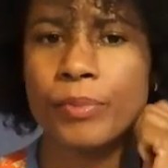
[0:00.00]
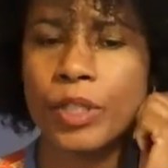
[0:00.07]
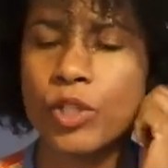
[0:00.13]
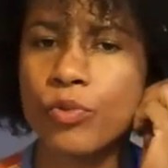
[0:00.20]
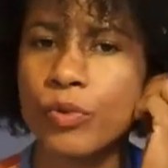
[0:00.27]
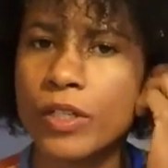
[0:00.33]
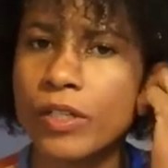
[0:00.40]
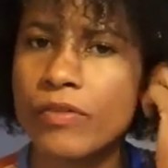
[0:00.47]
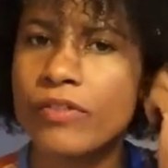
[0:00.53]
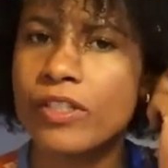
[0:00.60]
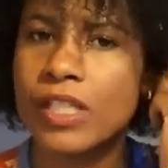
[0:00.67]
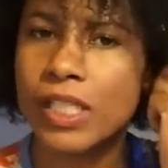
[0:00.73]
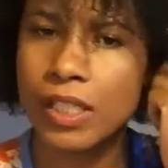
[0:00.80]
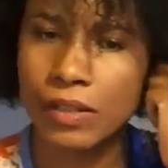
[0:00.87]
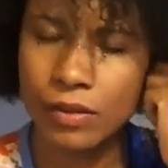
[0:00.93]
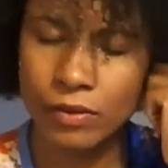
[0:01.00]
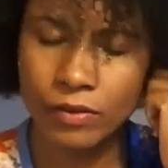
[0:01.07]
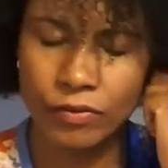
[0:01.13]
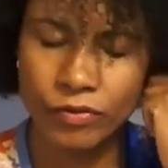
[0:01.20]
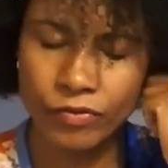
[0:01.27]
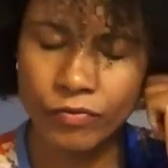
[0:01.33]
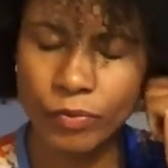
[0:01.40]
many things that
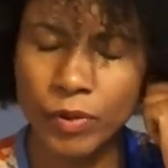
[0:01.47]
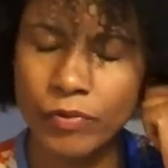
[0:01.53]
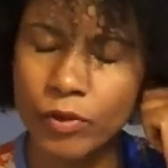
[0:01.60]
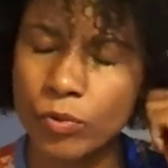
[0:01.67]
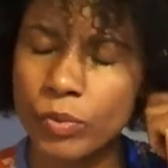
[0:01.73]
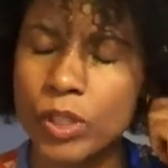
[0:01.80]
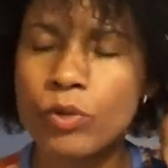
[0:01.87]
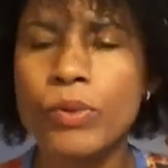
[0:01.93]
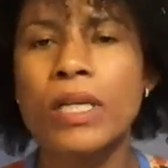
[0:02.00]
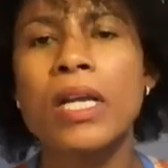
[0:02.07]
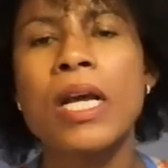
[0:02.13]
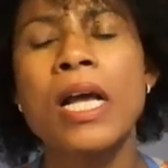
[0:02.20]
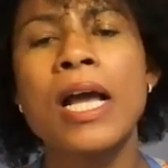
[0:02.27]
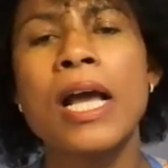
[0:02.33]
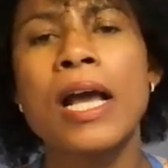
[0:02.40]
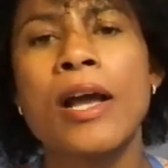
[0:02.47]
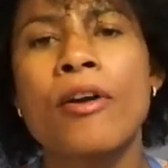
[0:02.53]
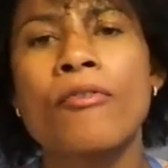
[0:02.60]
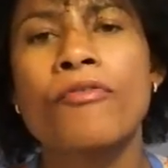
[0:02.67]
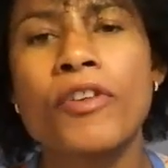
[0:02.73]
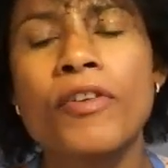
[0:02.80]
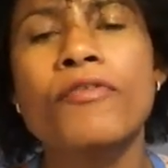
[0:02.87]
uh, we have in
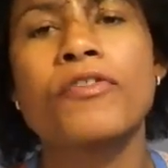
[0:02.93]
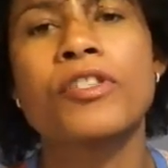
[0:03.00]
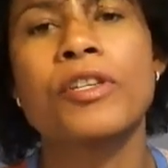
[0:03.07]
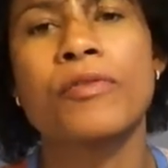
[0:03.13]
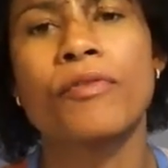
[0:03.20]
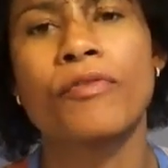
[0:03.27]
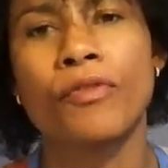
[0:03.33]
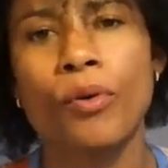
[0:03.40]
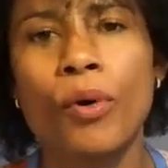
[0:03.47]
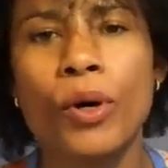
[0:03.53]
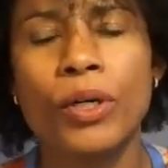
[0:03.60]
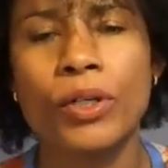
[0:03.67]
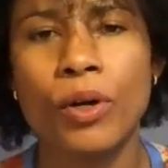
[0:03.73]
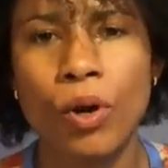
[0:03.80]
uh, Cape Verde.